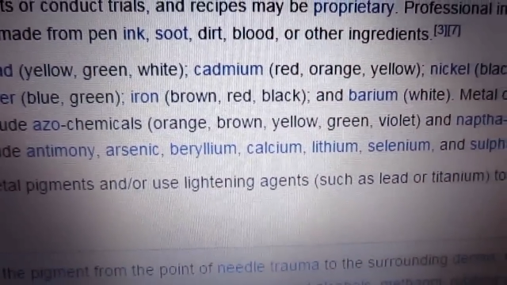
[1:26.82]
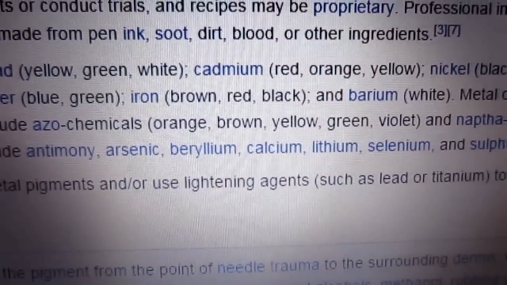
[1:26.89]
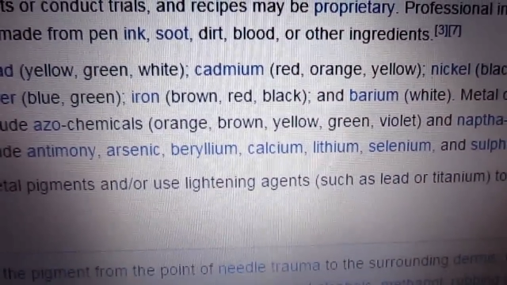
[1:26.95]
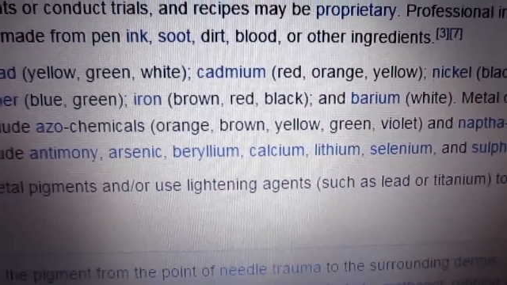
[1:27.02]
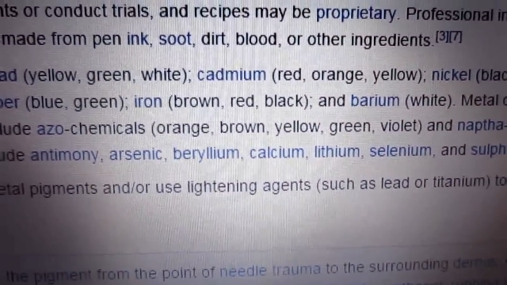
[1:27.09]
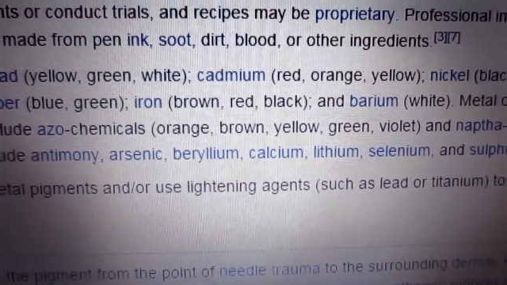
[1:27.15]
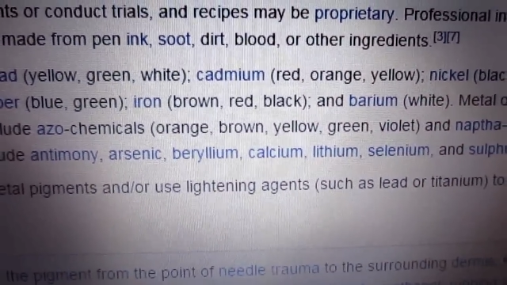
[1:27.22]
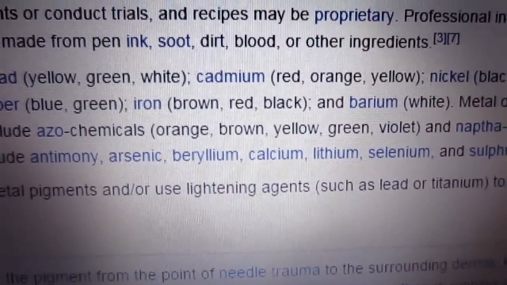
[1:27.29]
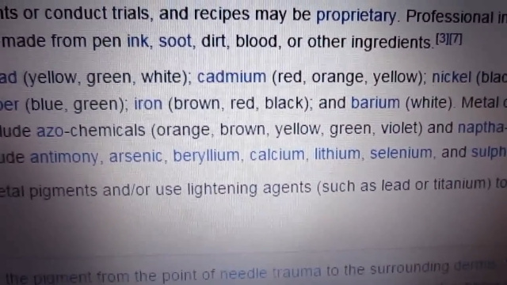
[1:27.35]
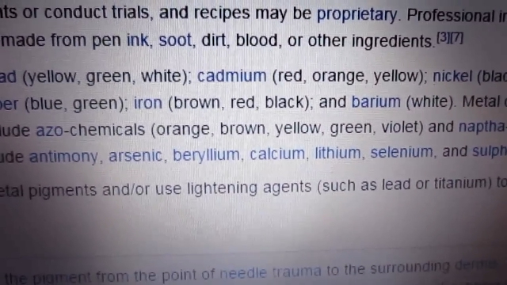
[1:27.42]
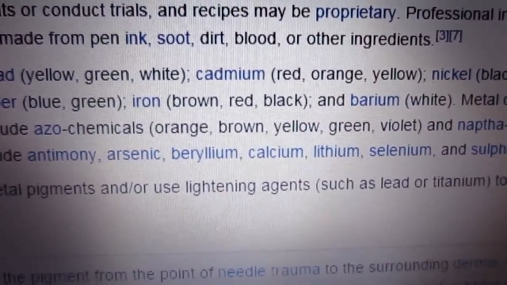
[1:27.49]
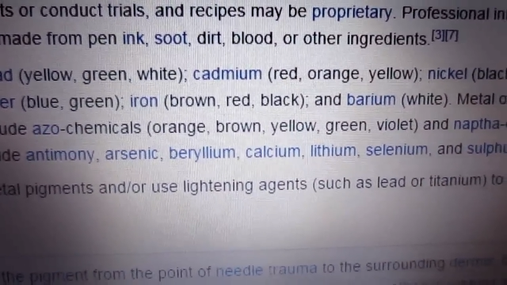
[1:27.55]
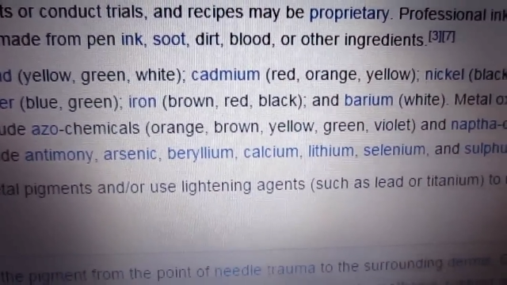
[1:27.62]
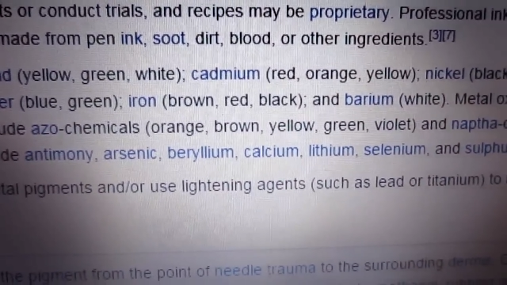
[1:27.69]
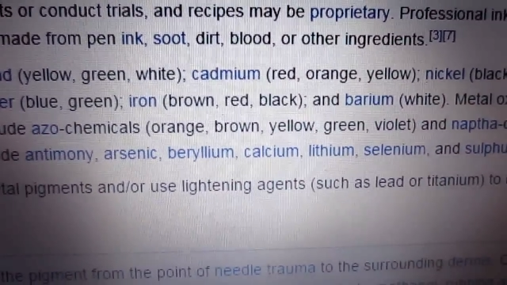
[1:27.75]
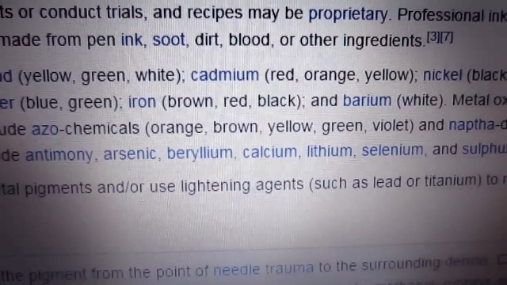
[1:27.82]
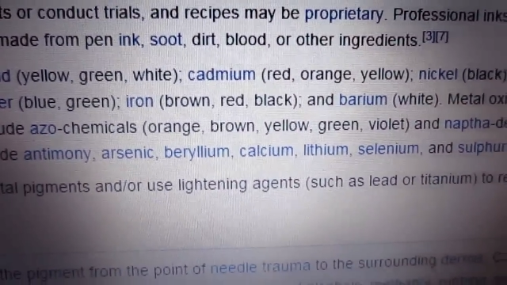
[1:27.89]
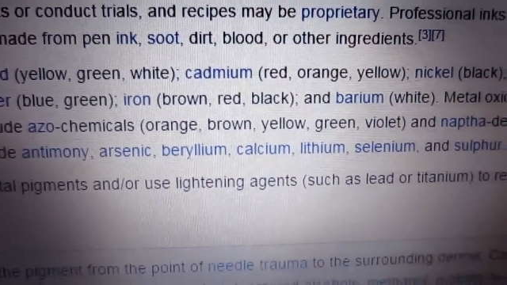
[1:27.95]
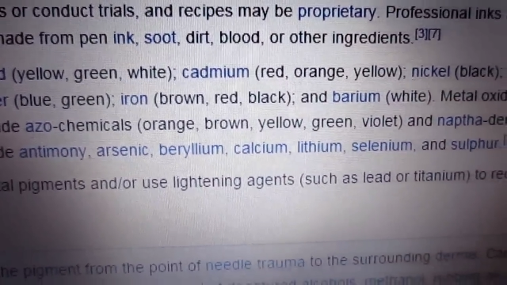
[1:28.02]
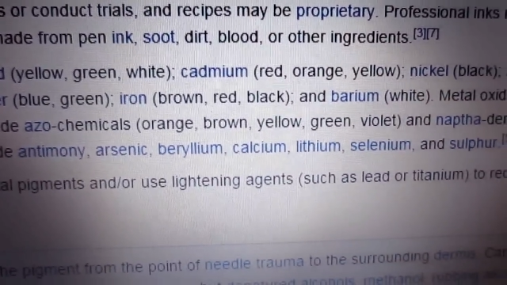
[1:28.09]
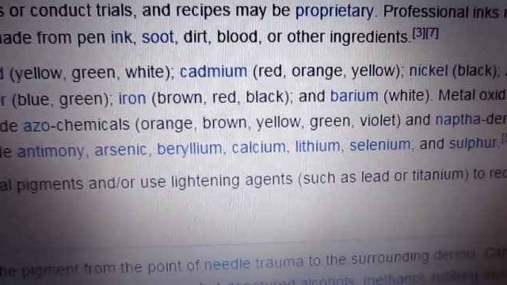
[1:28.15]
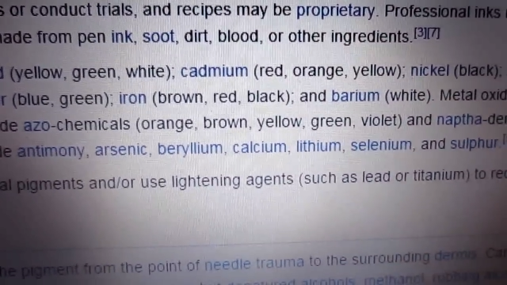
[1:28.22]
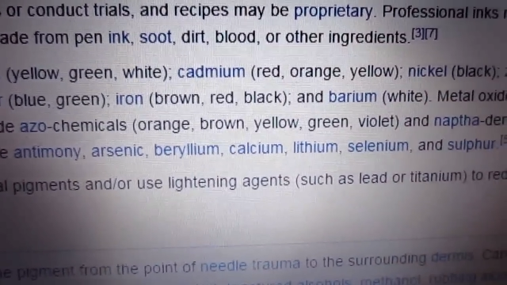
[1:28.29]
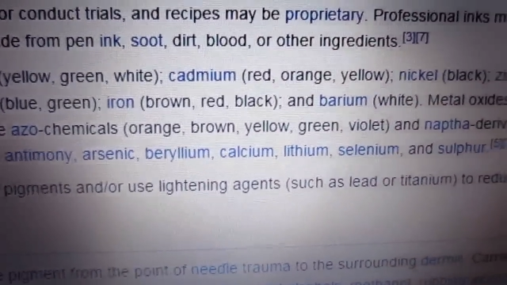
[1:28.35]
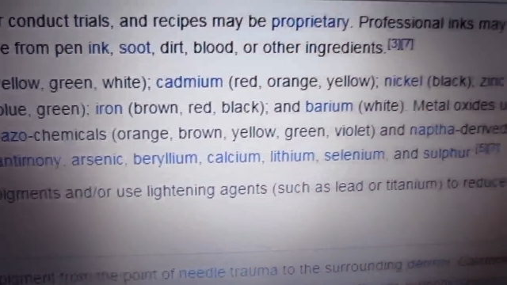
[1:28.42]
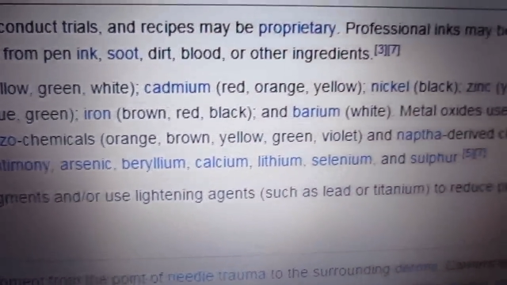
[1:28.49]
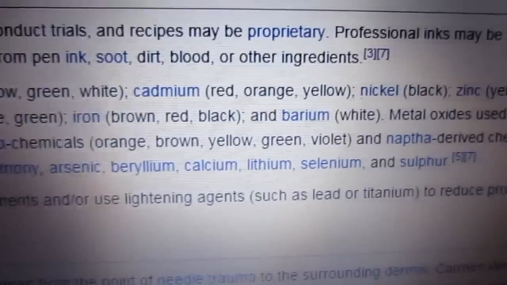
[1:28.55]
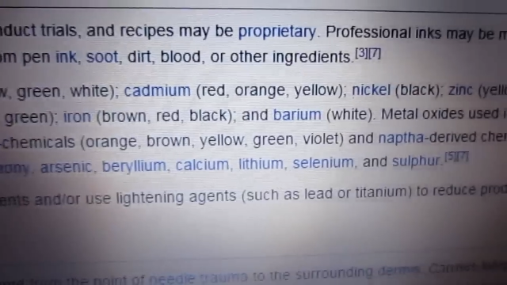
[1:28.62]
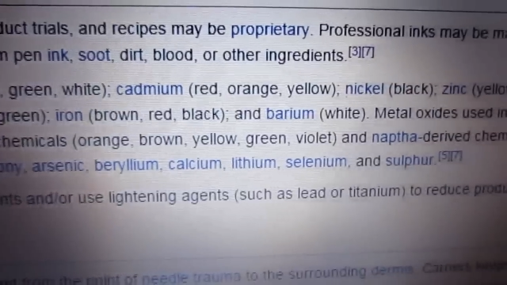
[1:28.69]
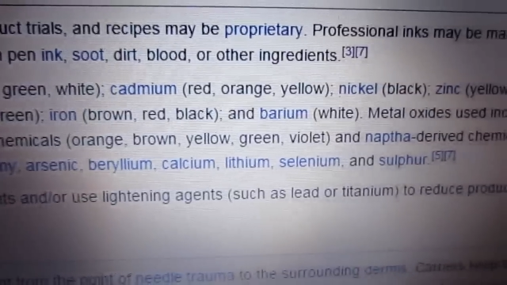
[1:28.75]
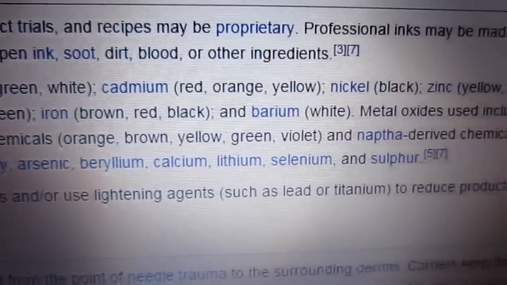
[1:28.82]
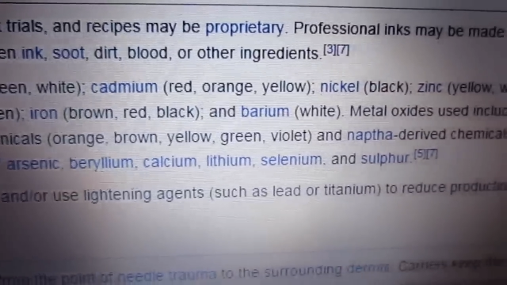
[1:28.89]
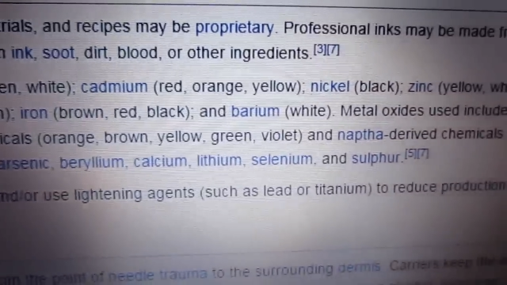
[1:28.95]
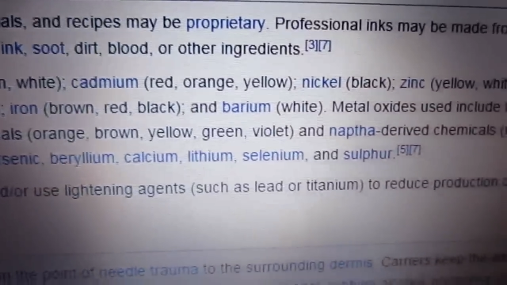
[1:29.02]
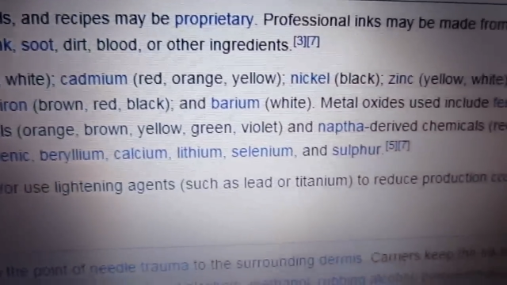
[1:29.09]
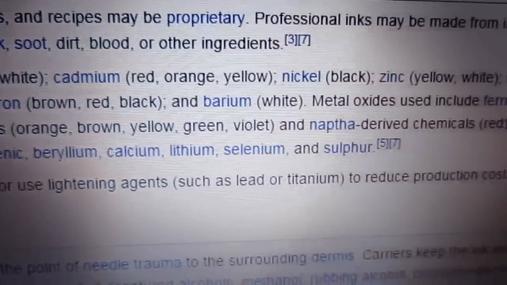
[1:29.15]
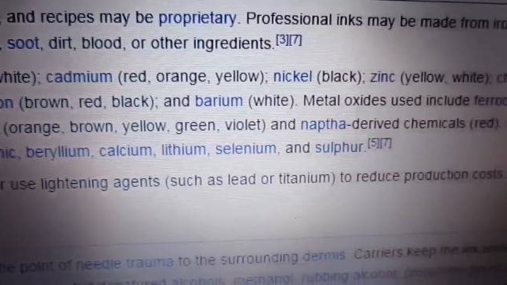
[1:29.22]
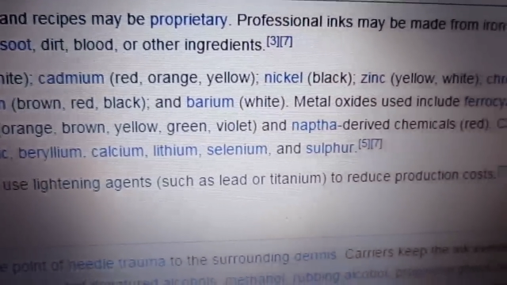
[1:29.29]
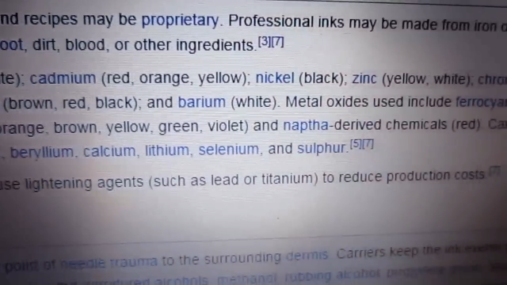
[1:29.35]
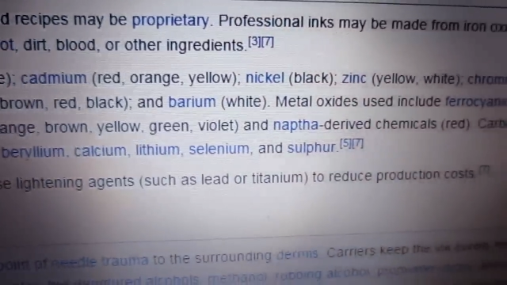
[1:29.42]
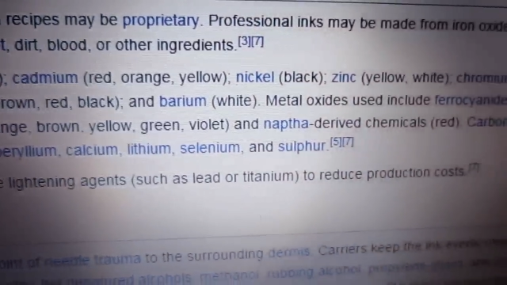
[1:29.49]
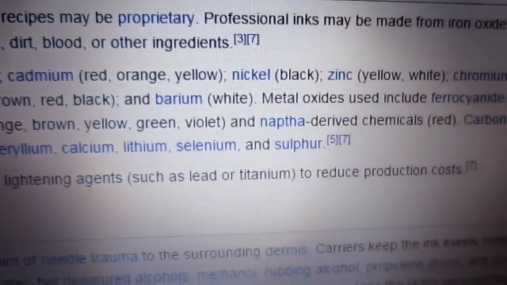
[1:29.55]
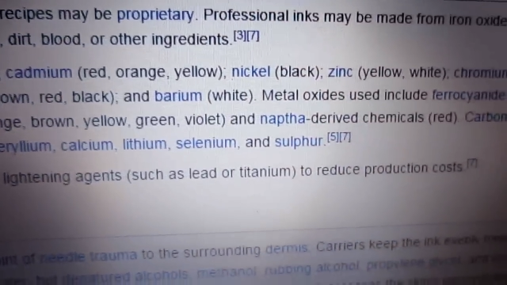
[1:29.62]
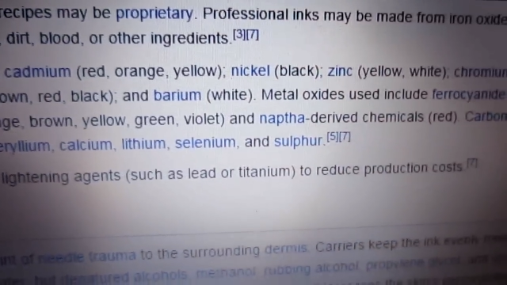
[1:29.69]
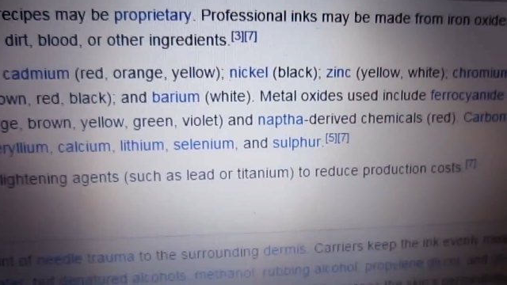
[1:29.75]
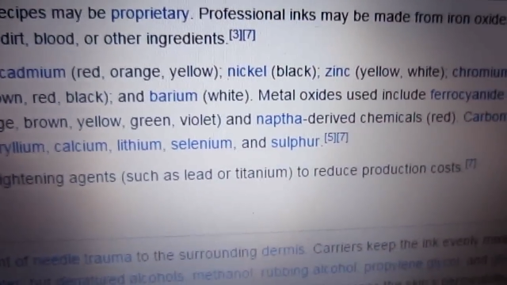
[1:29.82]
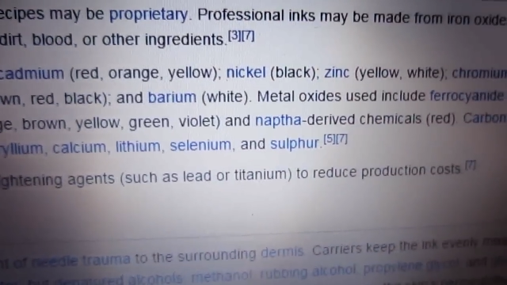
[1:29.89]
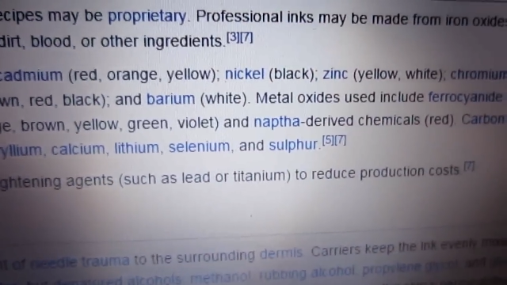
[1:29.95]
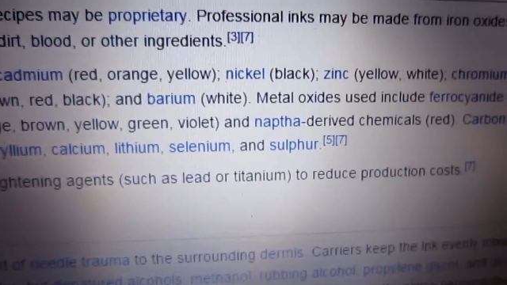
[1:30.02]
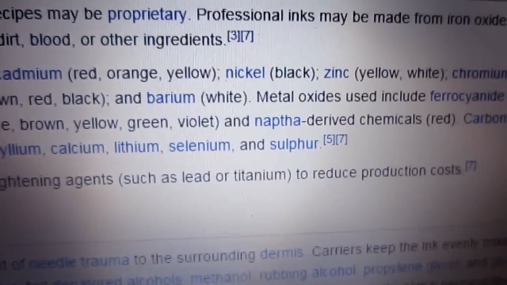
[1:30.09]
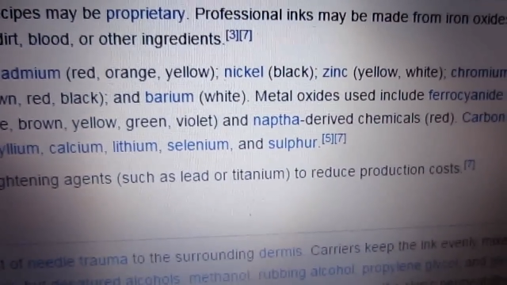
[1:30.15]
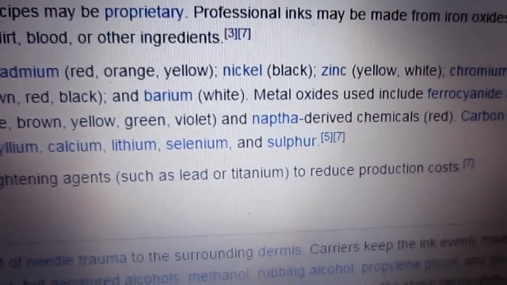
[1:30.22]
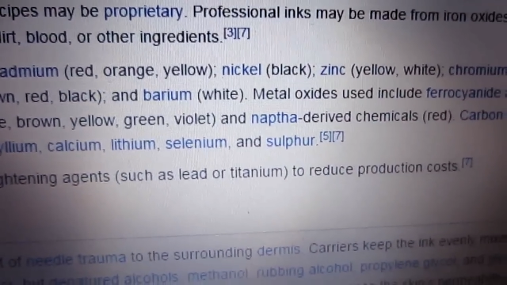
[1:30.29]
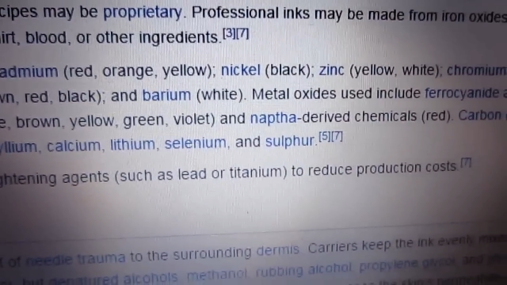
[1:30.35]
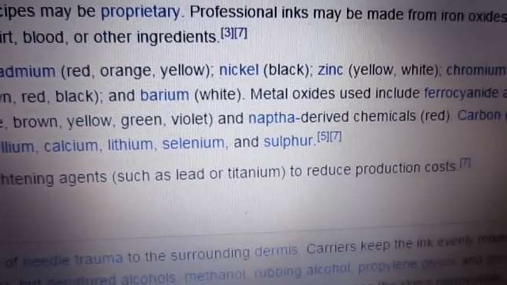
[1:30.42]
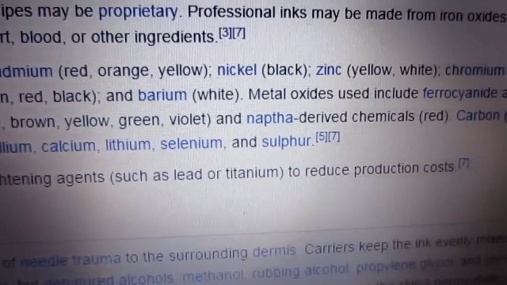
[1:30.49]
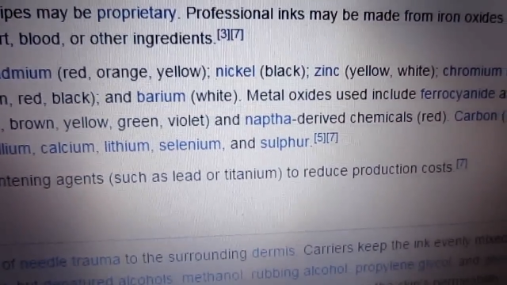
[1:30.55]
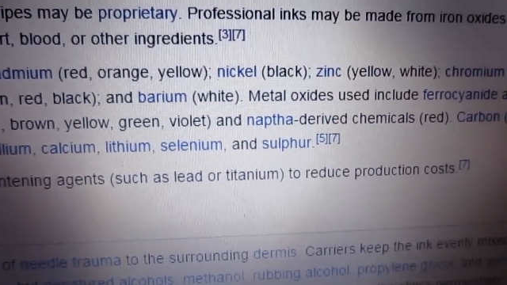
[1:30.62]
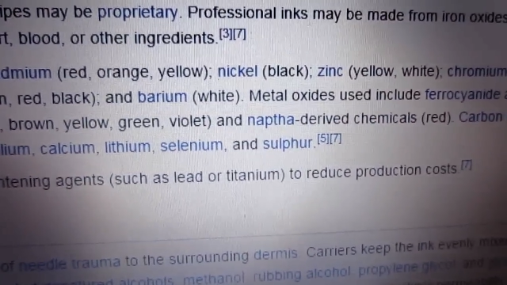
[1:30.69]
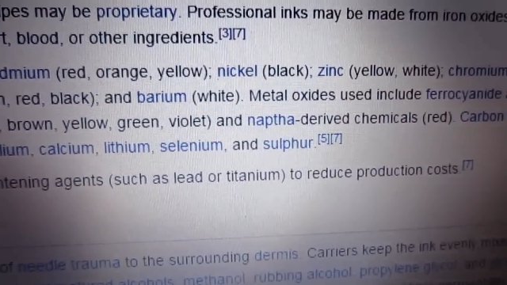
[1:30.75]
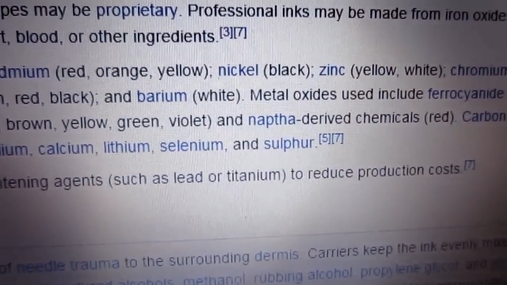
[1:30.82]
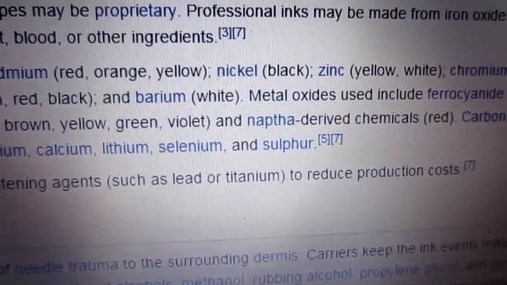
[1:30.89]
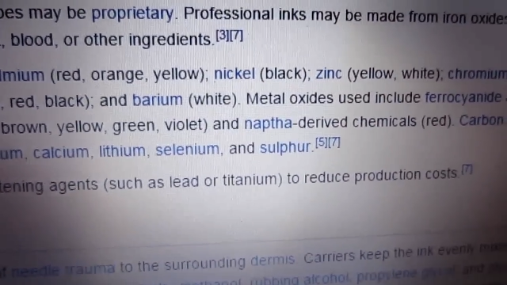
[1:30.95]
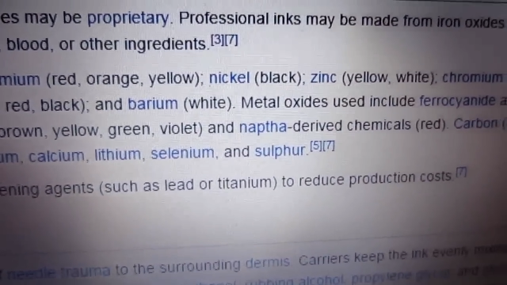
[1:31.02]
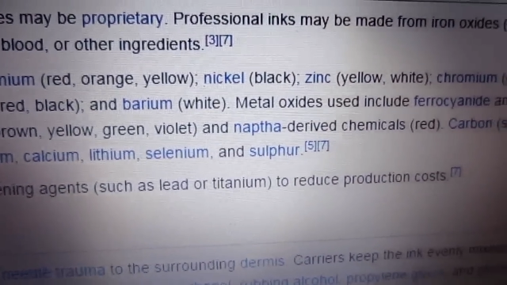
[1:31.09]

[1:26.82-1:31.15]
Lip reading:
No face is visible, so there are no lips to read.